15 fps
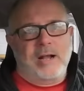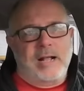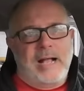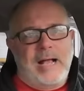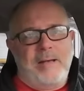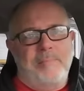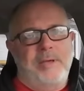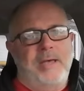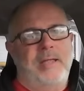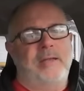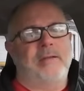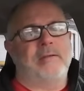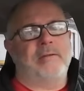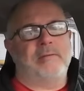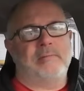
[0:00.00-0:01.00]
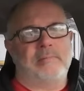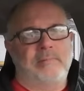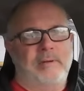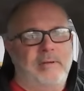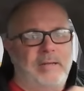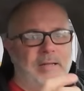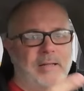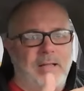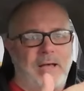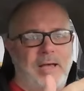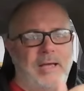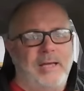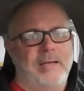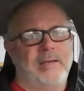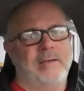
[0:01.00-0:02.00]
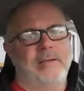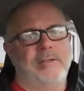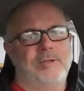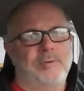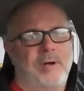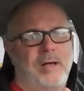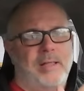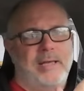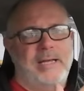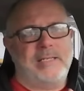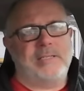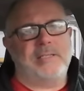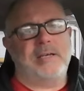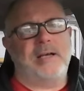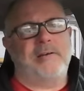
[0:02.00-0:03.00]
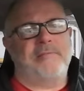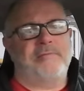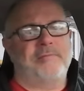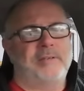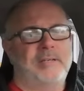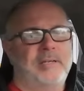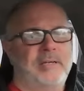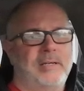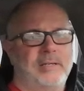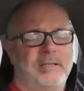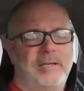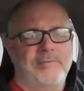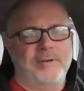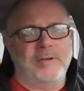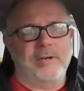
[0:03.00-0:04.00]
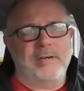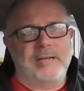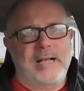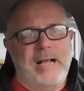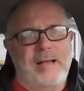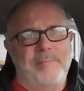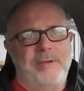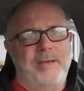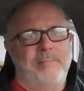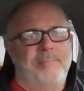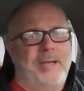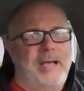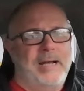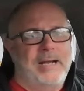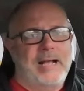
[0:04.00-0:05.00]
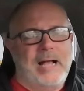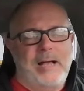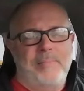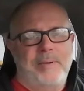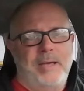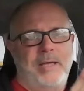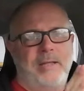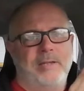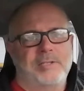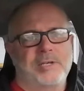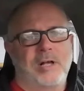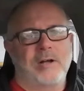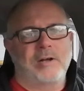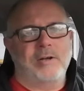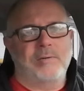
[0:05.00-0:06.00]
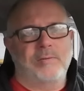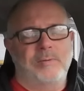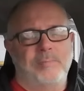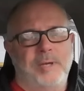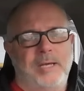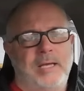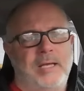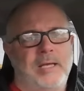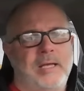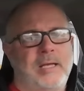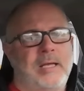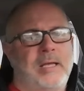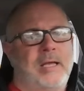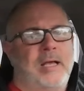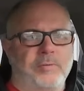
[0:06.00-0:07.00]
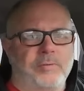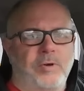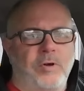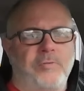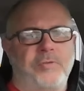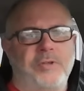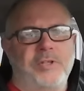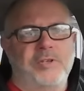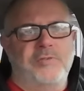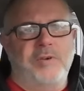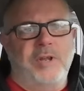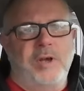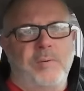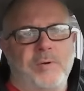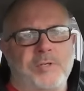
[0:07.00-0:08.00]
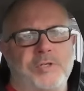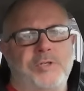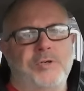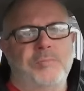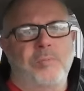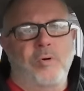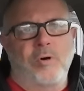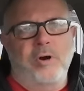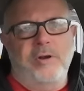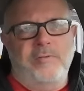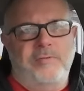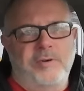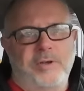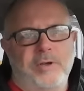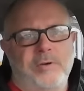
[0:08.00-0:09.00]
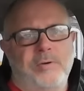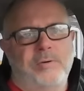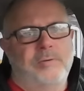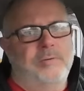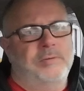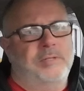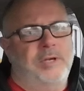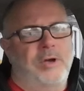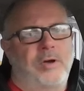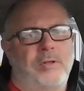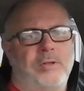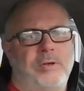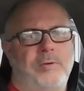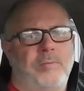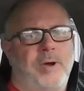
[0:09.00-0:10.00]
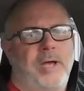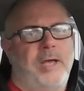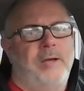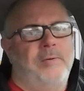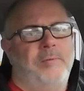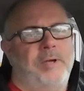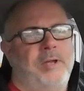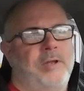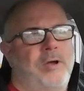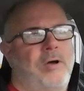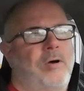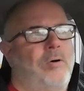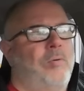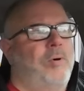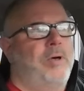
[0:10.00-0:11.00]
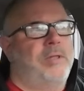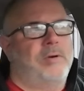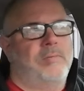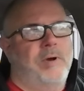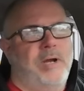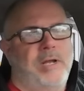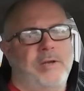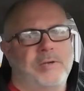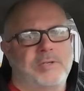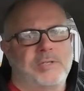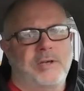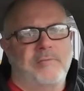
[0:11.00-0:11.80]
a comment, hit like, do all that stuff, leave a good comment, bad comment, it's all good with me. Hopefully this video wasn't too boring for you. The only way we know whether radio